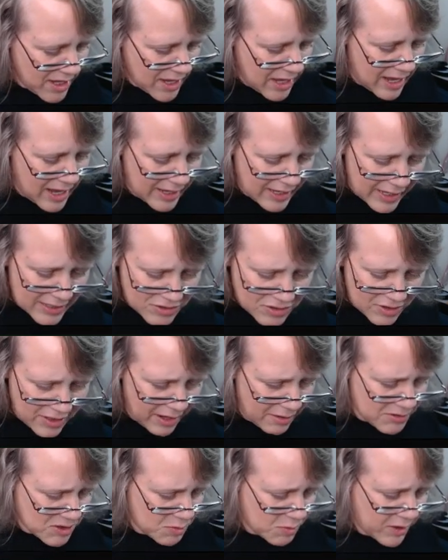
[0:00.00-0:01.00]
Uh, yesterday
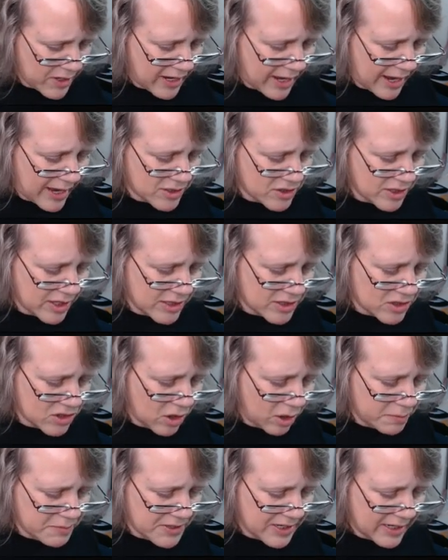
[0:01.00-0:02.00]
I was working actually on
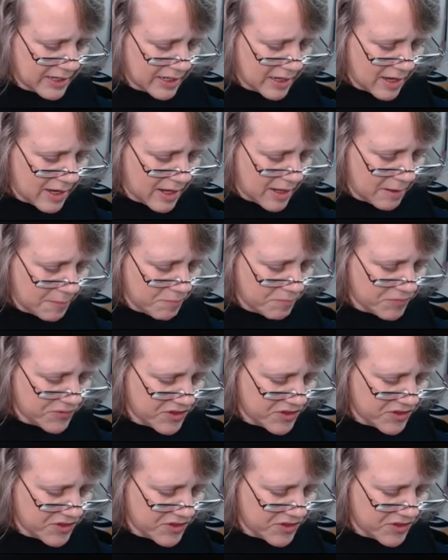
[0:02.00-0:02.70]
sculpting um,